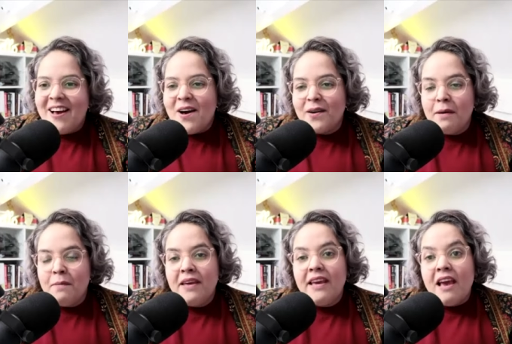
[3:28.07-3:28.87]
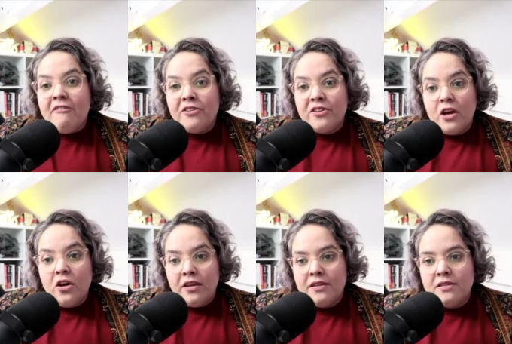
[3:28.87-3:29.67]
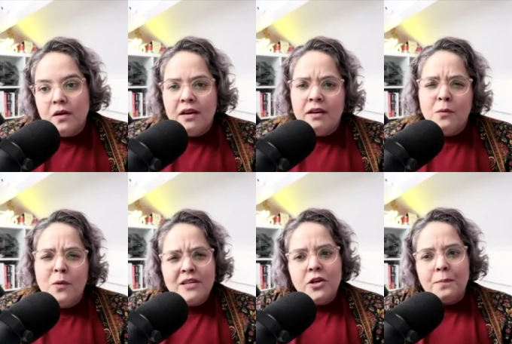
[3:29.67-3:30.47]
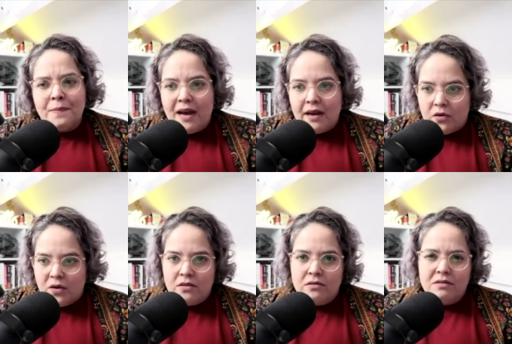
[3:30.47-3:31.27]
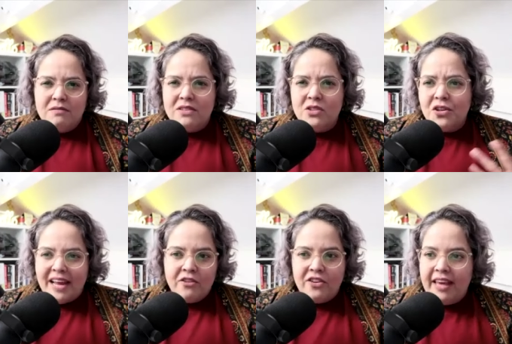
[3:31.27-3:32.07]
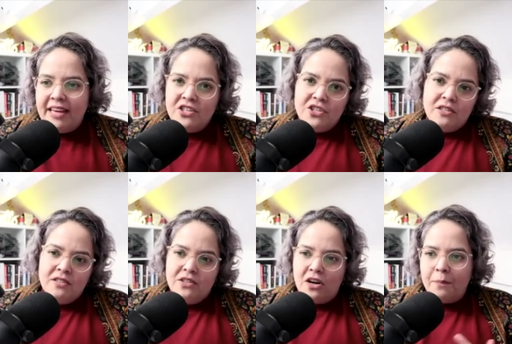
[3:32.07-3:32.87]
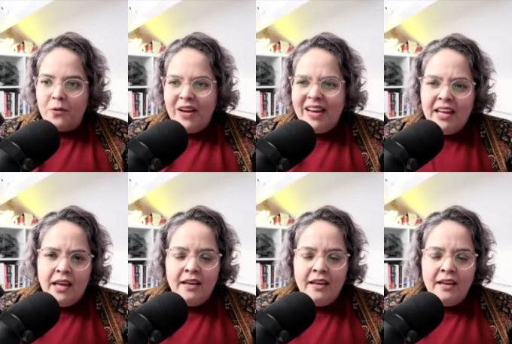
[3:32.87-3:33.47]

Okay, mm. Becky, for the audience, uh, what is your background, your education, your upbringing,